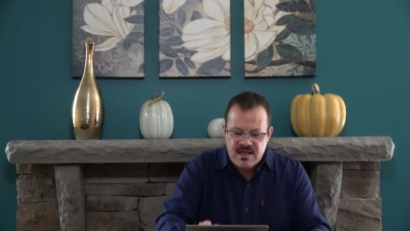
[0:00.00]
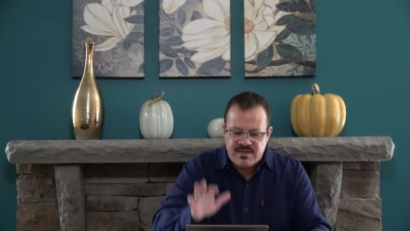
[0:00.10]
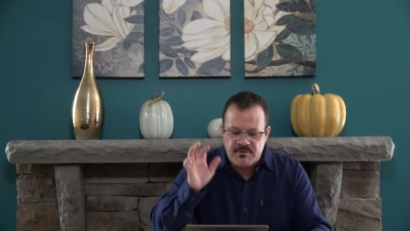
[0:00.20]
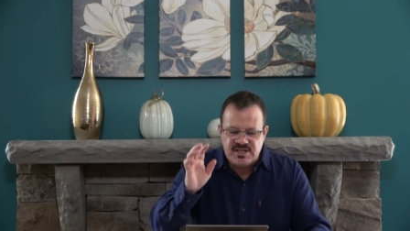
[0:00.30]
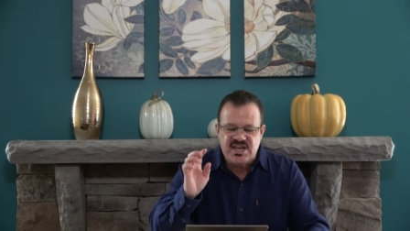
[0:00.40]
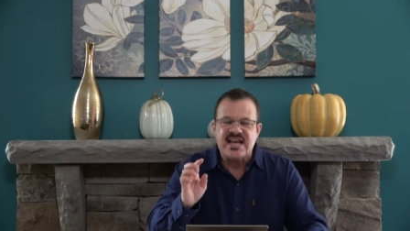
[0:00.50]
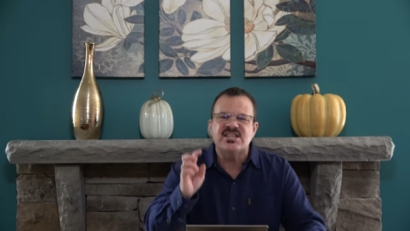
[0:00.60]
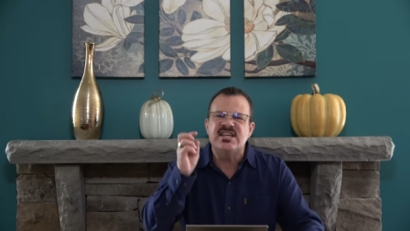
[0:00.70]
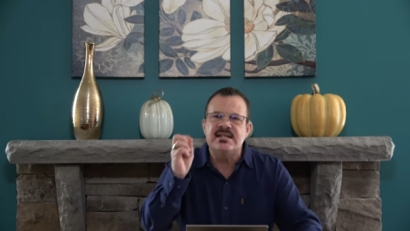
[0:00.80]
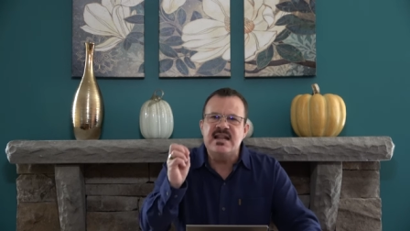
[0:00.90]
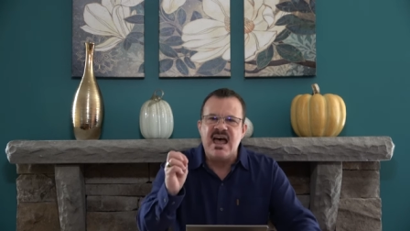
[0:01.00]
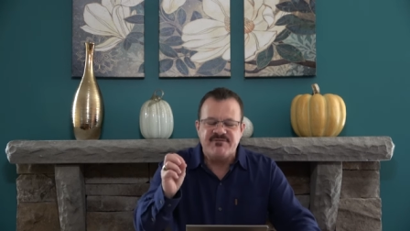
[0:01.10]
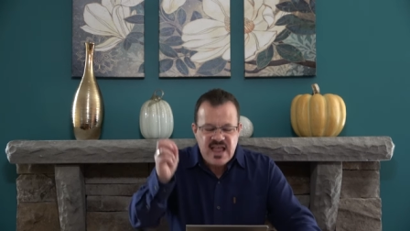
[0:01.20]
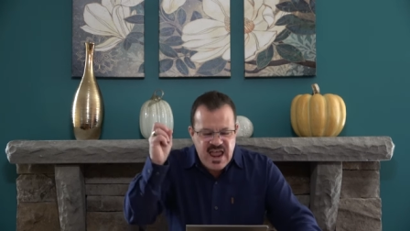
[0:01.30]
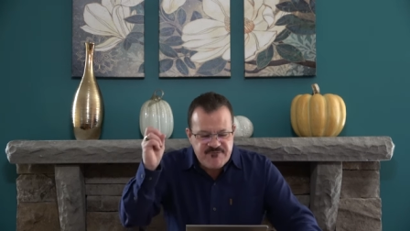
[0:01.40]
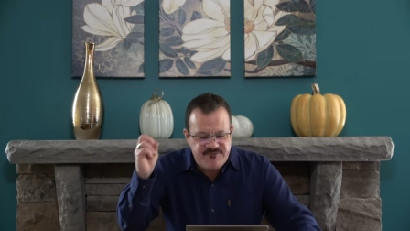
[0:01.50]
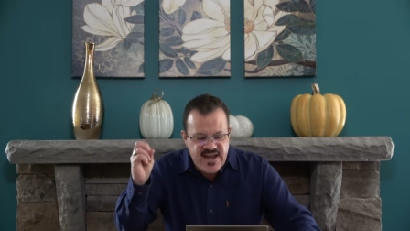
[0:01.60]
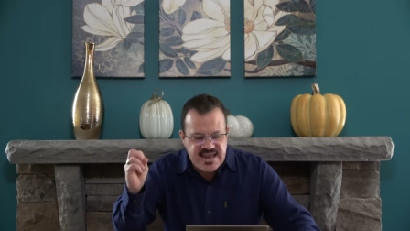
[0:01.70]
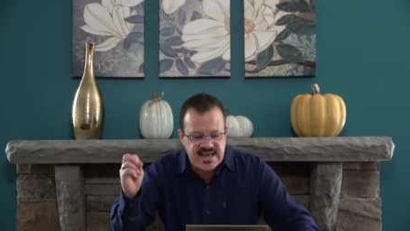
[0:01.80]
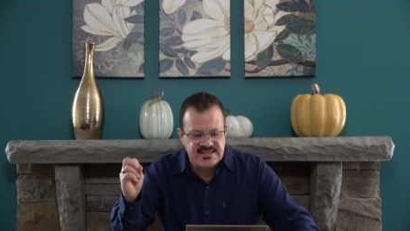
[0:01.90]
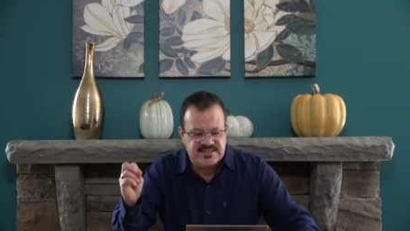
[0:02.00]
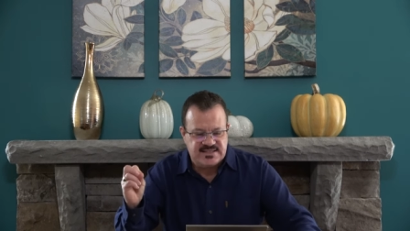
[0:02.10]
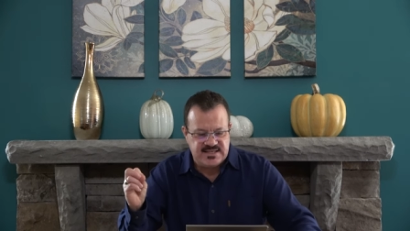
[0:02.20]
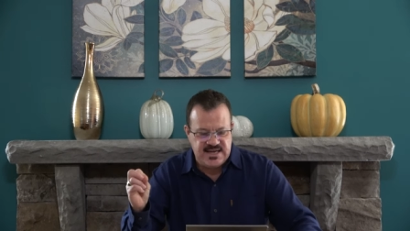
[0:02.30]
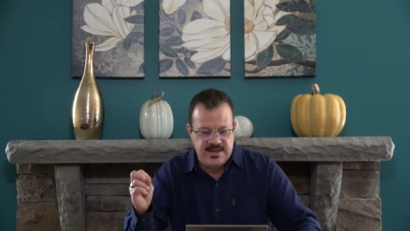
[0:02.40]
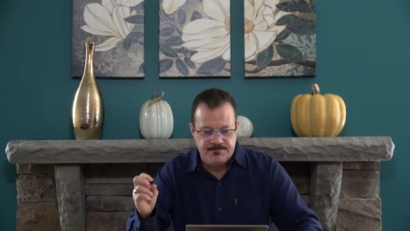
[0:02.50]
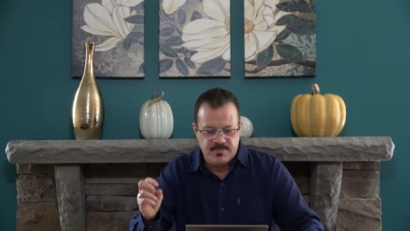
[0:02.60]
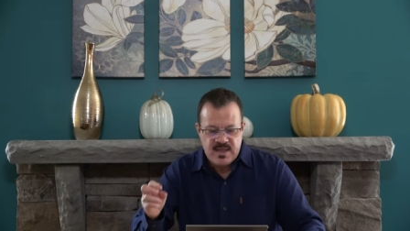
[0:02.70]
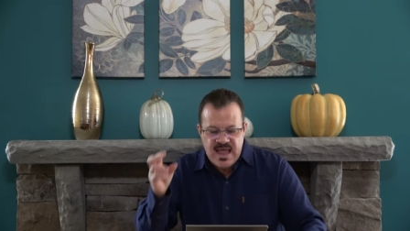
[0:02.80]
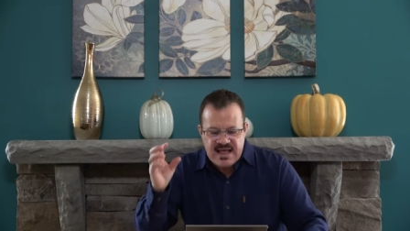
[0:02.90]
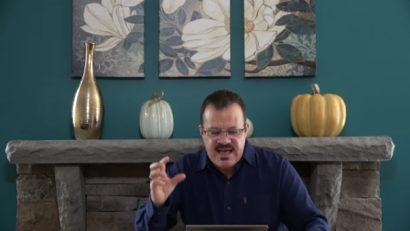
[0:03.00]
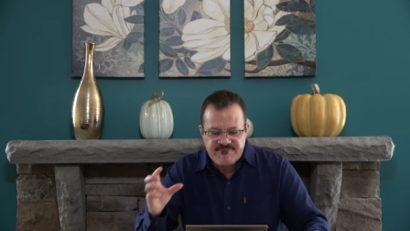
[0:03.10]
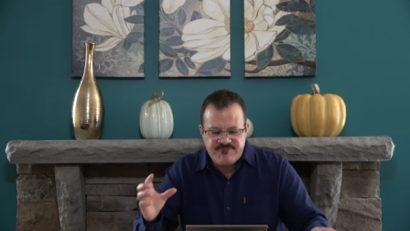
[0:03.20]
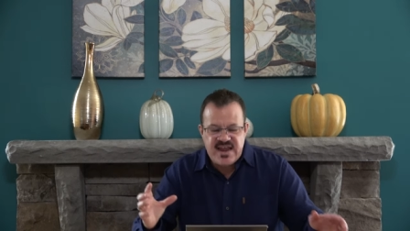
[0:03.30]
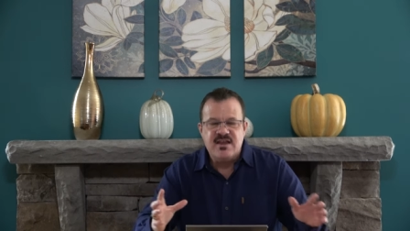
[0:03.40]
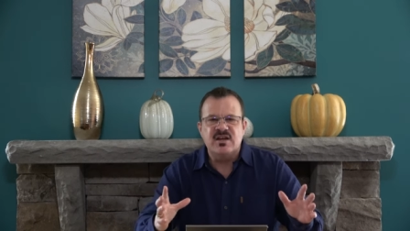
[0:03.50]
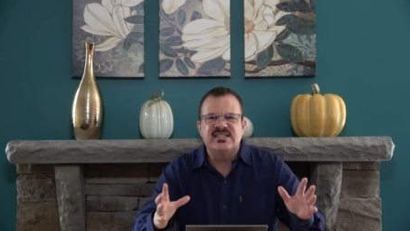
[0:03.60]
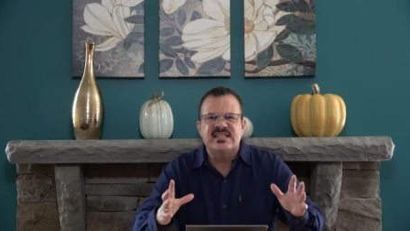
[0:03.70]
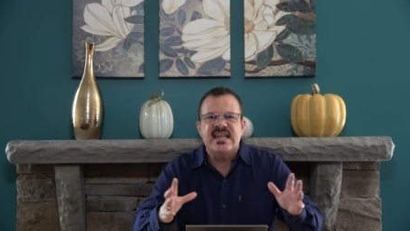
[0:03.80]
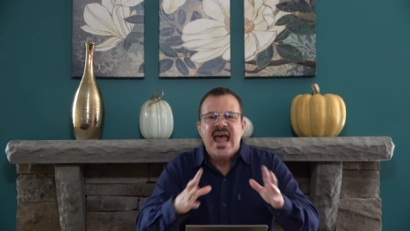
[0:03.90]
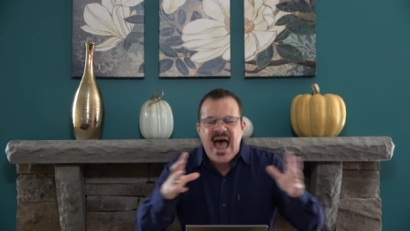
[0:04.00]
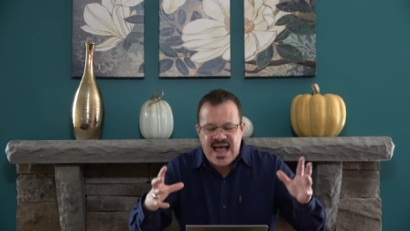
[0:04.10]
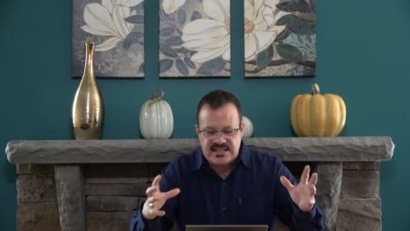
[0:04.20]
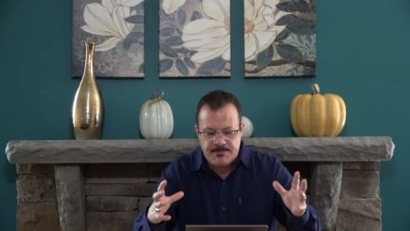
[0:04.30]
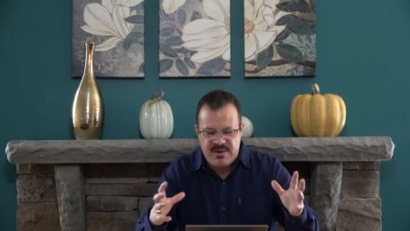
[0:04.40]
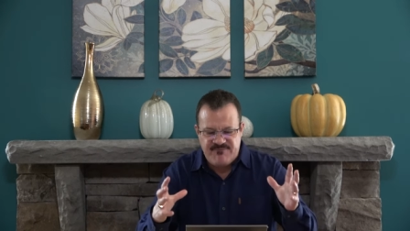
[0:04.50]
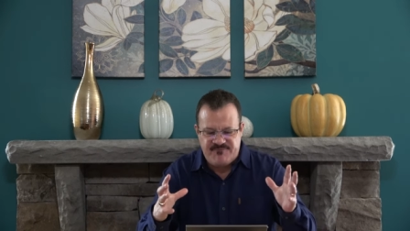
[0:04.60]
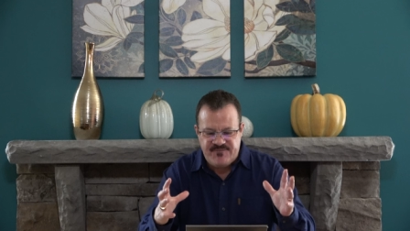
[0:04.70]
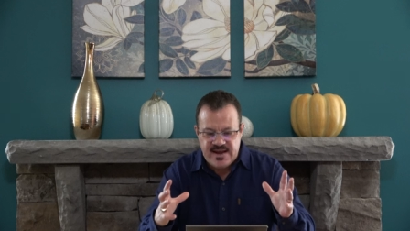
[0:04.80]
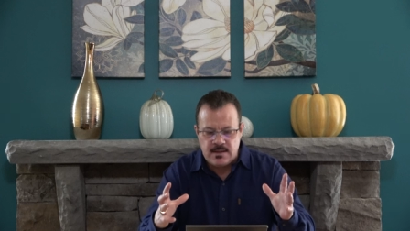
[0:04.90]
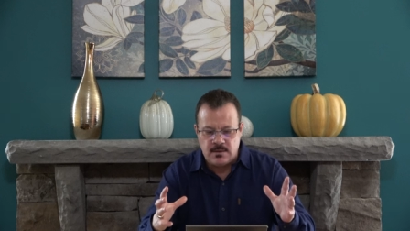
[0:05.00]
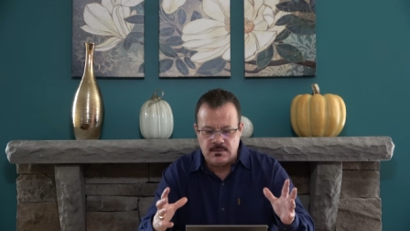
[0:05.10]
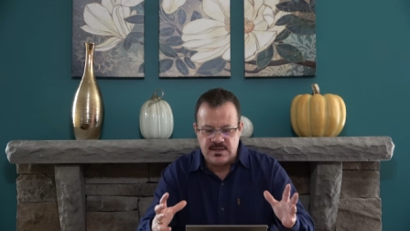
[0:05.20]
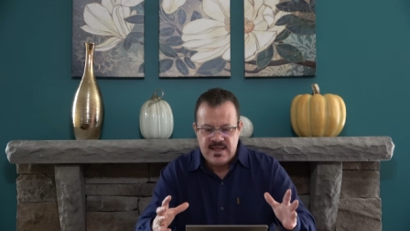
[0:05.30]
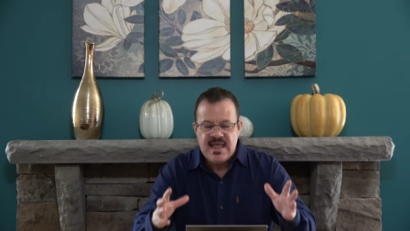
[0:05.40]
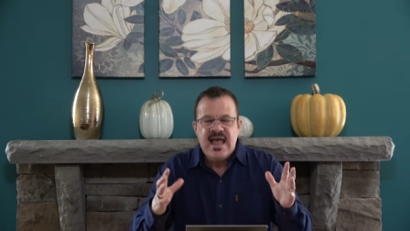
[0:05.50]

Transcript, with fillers: The rejection left a vacancy, and that vacancy had to be filled.